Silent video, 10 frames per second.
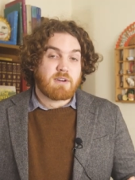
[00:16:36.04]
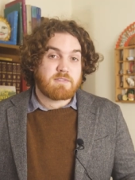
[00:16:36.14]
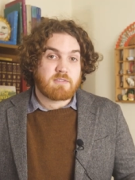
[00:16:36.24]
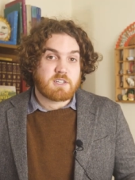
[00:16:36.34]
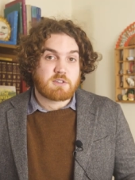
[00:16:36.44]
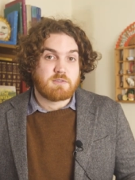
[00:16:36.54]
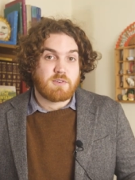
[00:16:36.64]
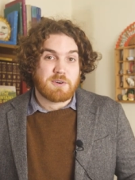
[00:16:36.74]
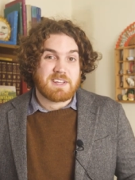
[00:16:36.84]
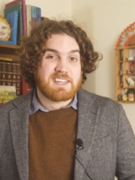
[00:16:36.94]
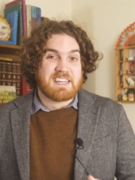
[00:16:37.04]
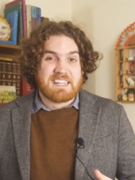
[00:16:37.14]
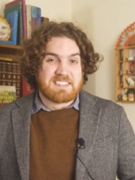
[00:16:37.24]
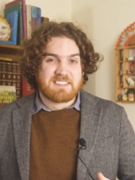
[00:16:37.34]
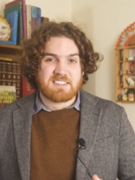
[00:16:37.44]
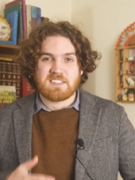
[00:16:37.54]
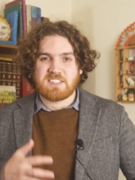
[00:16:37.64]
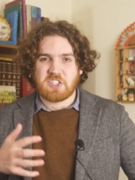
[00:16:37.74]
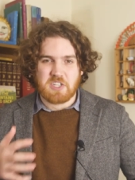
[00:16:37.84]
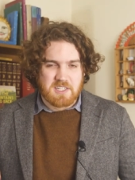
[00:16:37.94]
Preferential voting
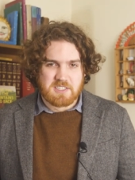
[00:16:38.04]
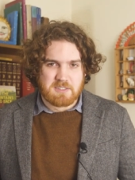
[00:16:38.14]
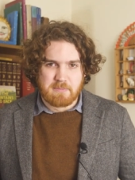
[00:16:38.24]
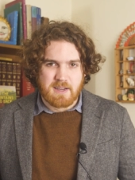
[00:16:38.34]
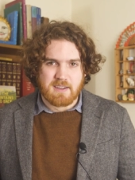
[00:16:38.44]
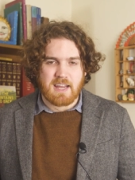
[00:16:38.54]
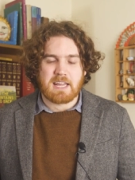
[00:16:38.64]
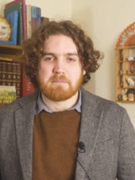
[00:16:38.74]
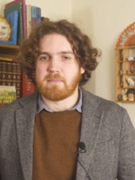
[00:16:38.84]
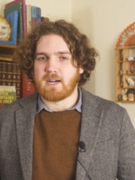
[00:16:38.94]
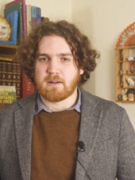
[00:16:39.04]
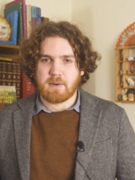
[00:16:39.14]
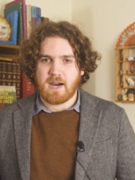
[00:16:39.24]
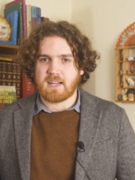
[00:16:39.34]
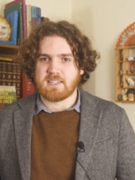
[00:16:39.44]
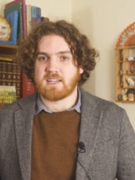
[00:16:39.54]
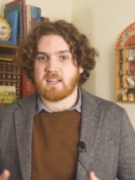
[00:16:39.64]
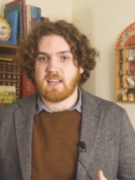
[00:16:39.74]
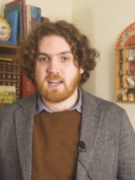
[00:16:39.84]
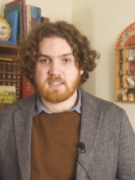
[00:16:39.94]
isn't just about getting minor parties
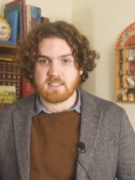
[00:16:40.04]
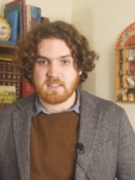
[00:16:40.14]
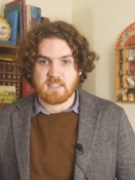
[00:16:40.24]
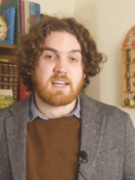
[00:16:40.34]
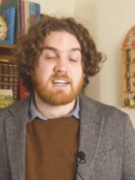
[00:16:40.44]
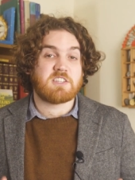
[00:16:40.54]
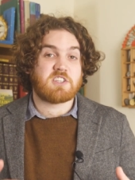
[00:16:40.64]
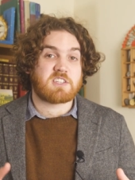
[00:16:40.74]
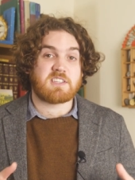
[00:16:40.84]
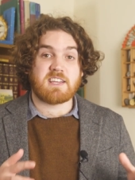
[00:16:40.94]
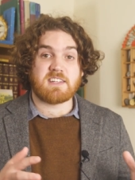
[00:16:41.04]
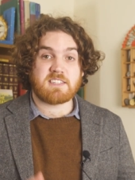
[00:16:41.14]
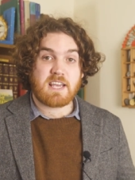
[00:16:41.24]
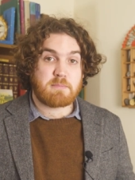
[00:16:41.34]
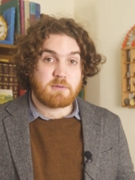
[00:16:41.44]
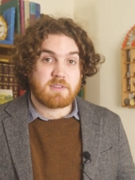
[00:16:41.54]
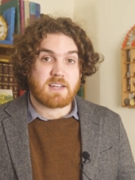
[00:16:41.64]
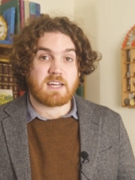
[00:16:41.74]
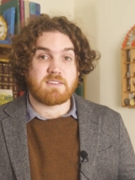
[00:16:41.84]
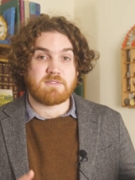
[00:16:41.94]
elected. That is just the example that
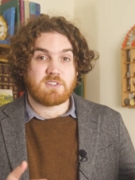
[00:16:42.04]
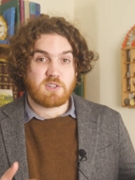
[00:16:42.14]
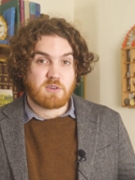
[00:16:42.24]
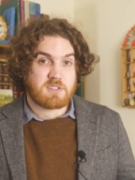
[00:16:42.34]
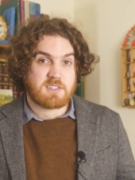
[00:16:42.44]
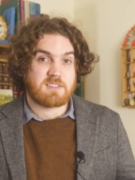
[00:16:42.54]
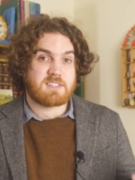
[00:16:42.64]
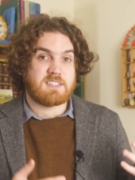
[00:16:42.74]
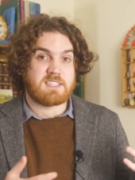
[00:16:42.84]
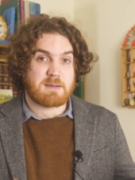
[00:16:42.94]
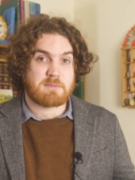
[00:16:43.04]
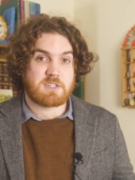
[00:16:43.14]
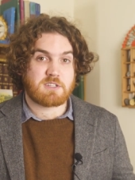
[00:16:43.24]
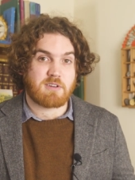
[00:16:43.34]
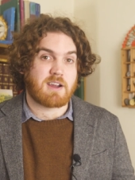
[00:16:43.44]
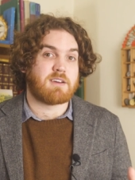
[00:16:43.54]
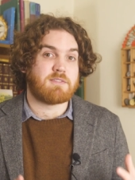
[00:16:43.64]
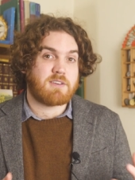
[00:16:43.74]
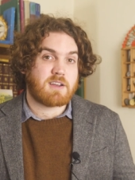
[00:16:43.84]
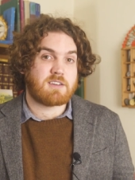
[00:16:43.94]
I've chosen to demonstrate
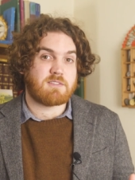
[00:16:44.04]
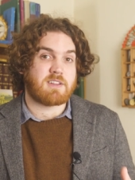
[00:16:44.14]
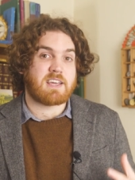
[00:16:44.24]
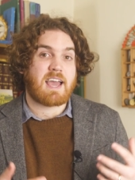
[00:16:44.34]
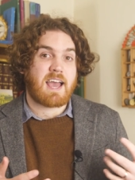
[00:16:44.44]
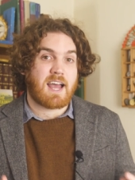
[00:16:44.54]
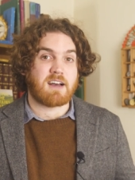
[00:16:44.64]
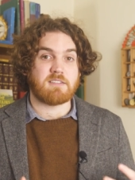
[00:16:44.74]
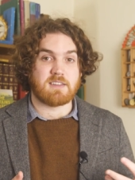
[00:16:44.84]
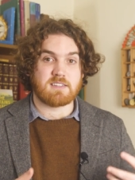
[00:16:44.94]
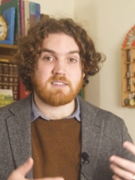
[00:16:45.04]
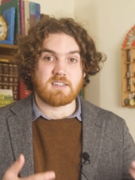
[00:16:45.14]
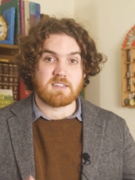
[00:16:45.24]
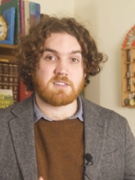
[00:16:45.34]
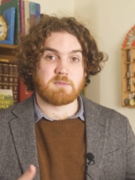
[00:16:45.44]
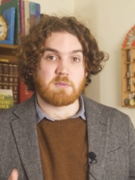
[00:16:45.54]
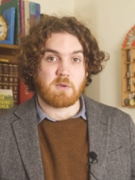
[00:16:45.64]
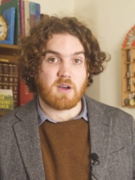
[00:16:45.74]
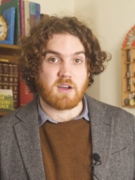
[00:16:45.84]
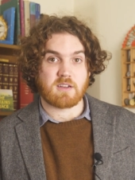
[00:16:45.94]
effectively how this system
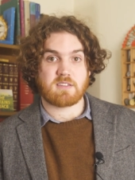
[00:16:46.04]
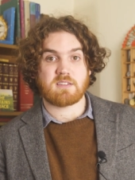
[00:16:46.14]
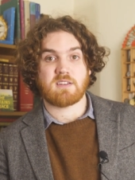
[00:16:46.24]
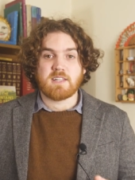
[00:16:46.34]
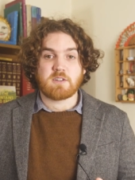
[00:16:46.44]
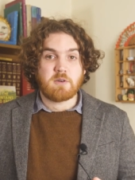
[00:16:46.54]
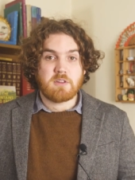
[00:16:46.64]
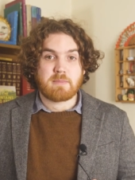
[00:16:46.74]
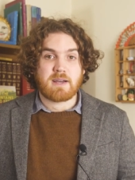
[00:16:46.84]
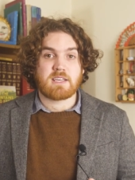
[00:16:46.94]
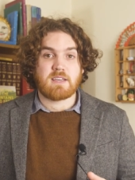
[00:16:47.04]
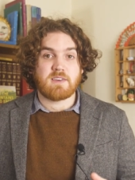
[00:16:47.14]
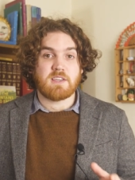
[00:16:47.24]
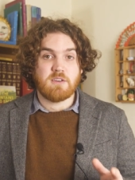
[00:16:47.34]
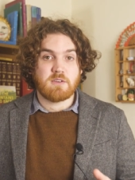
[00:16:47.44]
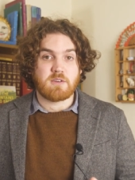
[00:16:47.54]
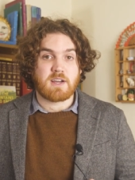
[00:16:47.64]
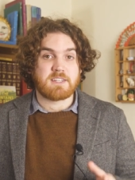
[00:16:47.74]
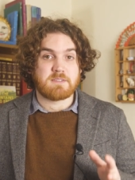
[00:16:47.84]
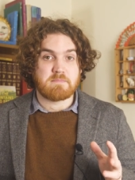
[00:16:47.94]
works. It's all about giving you
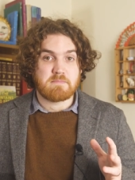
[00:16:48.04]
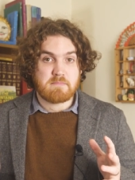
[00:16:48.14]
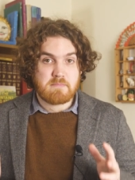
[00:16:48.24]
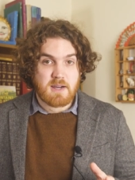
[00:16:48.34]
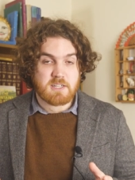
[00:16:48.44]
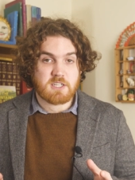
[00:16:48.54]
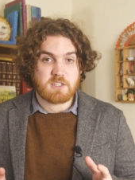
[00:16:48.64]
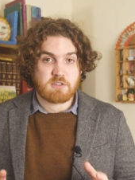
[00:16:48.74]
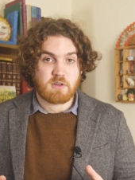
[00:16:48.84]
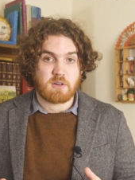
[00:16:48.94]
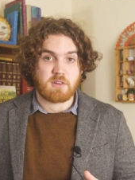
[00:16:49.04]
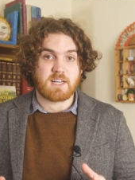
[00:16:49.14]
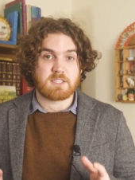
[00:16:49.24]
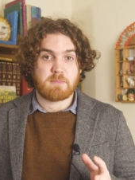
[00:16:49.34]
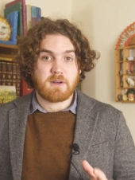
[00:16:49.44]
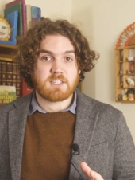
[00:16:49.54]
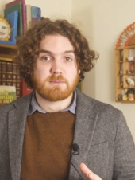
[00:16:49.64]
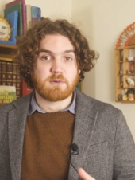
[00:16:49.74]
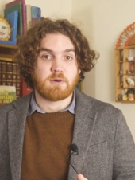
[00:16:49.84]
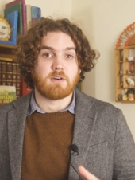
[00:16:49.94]
as much control as
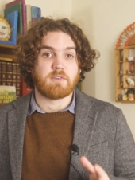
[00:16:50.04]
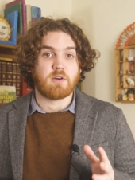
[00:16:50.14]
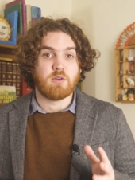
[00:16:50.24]
possible over